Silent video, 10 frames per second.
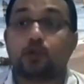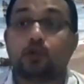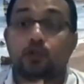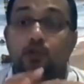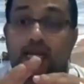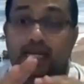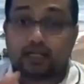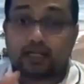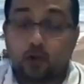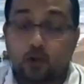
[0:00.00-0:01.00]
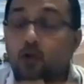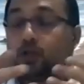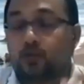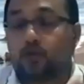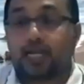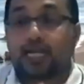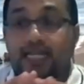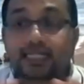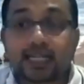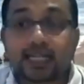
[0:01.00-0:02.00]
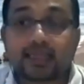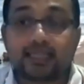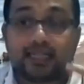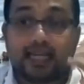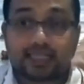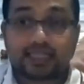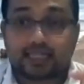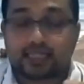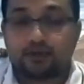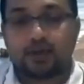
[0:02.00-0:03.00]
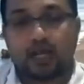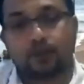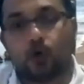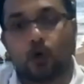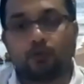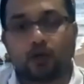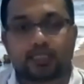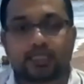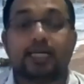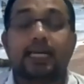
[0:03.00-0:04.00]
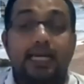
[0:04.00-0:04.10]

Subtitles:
So you can extend the existing value goal models.